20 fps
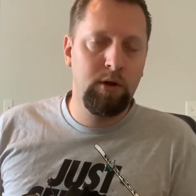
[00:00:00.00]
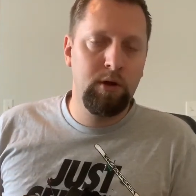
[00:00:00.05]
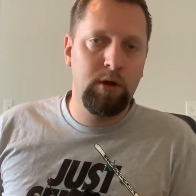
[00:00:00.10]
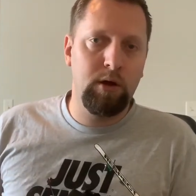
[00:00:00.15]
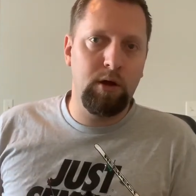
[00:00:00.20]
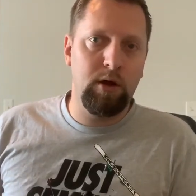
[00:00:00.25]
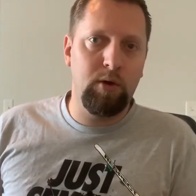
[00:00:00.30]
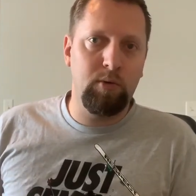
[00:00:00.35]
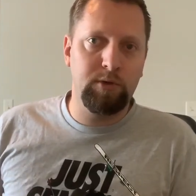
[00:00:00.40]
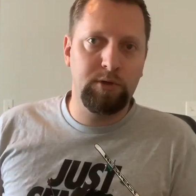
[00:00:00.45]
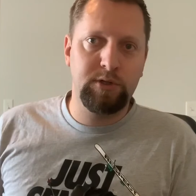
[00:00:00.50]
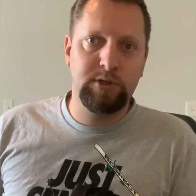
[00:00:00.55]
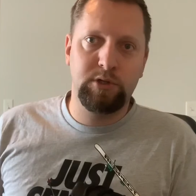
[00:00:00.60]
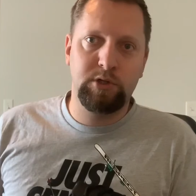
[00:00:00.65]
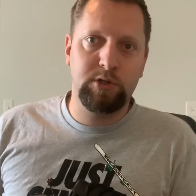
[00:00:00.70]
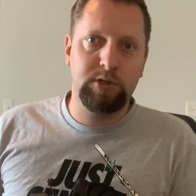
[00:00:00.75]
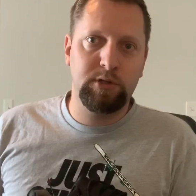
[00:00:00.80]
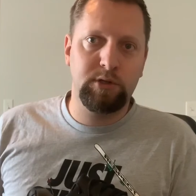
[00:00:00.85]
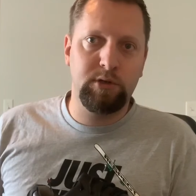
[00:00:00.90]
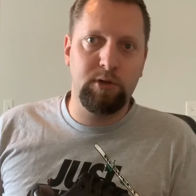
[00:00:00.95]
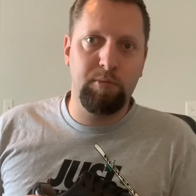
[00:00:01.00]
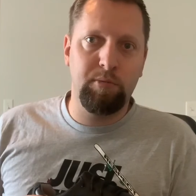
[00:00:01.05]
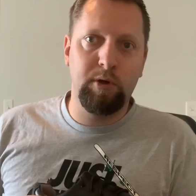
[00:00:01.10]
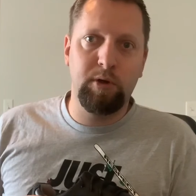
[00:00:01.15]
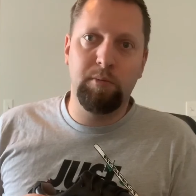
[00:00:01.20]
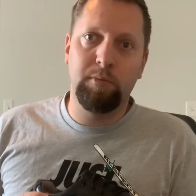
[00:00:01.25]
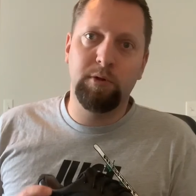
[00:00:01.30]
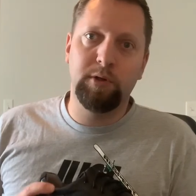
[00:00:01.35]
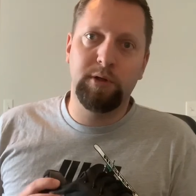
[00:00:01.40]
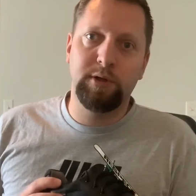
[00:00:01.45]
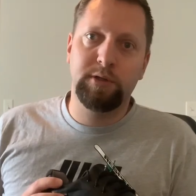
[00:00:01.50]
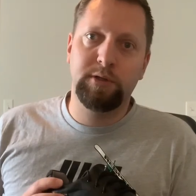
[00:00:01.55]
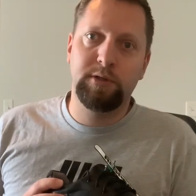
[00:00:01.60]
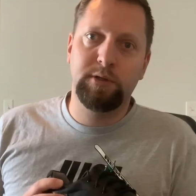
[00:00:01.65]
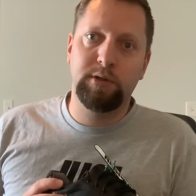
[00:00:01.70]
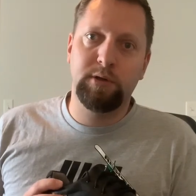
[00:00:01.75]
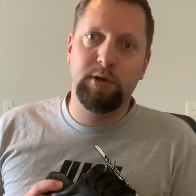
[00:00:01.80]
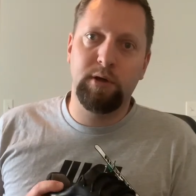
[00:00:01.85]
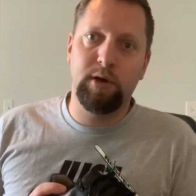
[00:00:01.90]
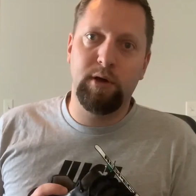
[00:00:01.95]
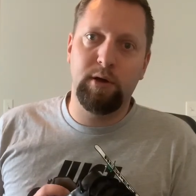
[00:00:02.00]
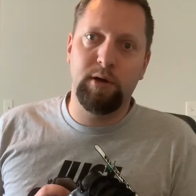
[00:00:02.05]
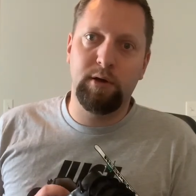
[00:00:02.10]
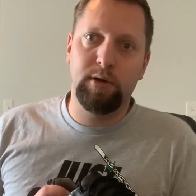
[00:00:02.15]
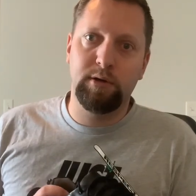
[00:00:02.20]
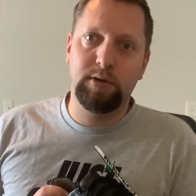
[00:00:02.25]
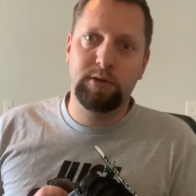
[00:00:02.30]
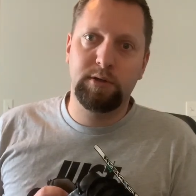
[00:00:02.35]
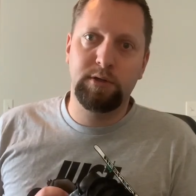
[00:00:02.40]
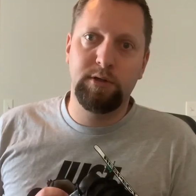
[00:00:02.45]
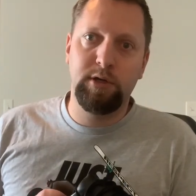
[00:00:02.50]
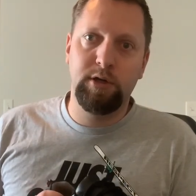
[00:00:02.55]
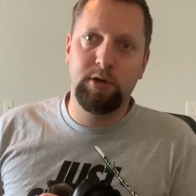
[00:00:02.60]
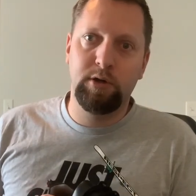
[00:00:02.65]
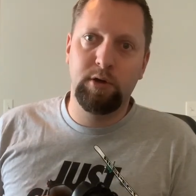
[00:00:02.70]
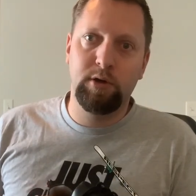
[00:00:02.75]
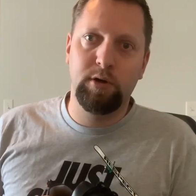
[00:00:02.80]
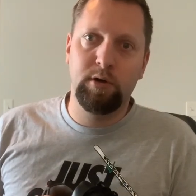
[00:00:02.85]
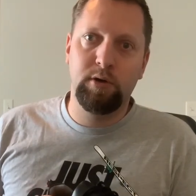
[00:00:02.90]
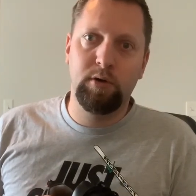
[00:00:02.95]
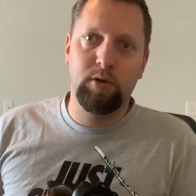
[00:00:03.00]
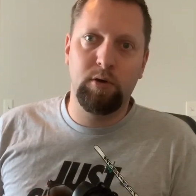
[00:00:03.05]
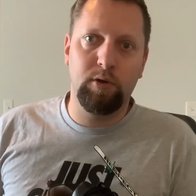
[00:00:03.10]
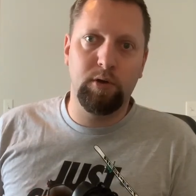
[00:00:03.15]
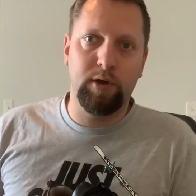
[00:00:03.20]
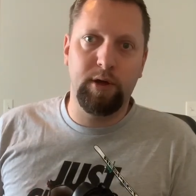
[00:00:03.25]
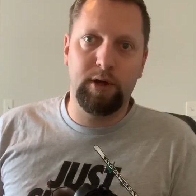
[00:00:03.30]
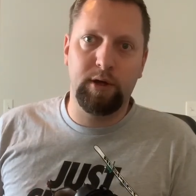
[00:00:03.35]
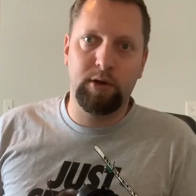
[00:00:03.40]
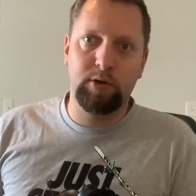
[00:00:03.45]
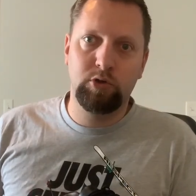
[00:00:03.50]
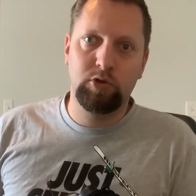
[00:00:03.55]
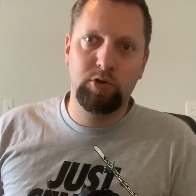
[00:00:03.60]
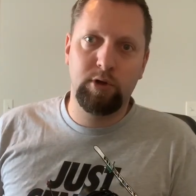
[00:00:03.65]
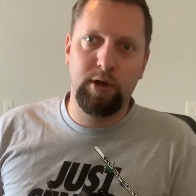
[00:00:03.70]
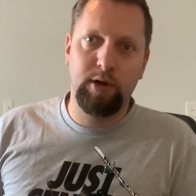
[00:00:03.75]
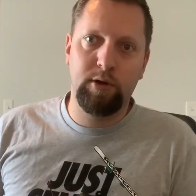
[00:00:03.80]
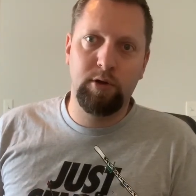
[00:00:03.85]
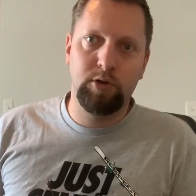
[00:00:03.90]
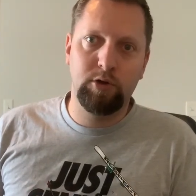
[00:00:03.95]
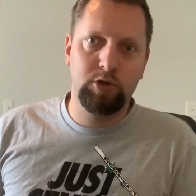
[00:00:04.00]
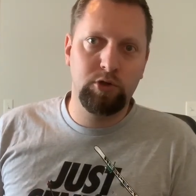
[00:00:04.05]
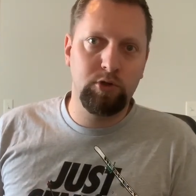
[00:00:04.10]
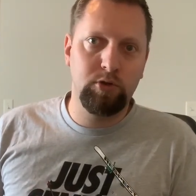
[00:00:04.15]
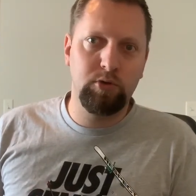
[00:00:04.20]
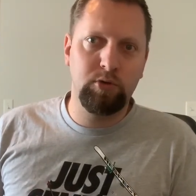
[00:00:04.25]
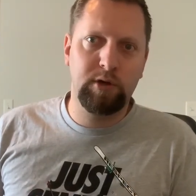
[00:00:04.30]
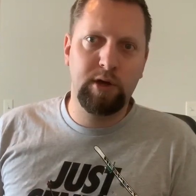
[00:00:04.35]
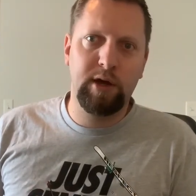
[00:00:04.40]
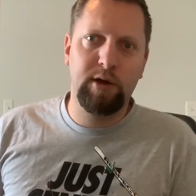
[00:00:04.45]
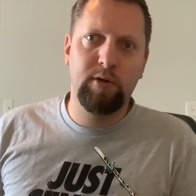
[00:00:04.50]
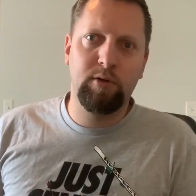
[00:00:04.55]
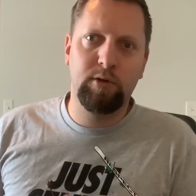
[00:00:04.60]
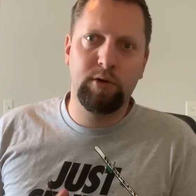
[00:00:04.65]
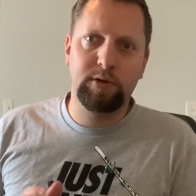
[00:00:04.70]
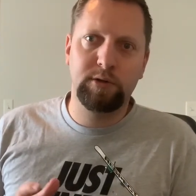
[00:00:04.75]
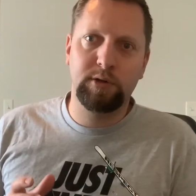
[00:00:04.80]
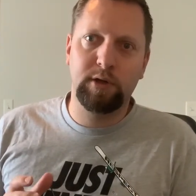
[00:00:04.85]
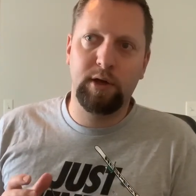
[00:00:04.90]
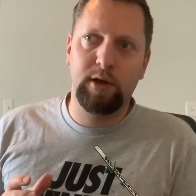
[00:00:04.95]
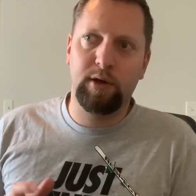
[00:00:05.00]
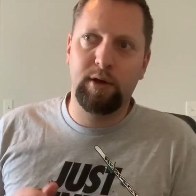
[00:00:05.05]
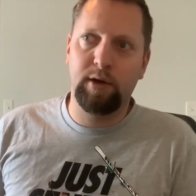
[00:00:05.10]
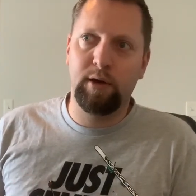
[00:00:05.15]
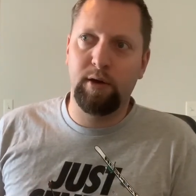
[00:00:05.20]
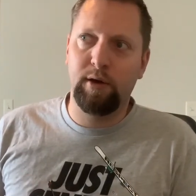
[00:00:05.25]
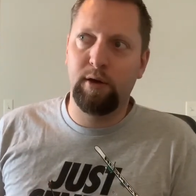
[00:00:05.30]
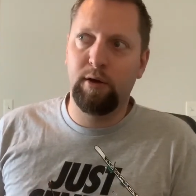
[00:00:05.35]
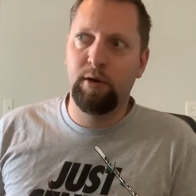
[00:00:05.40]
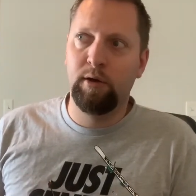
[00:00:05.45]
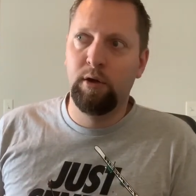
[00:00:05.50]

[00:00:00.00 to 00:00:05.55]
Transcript: uh, which is just their minimalist uh, sneaker or like trainer shoe. Kind of looks like uh,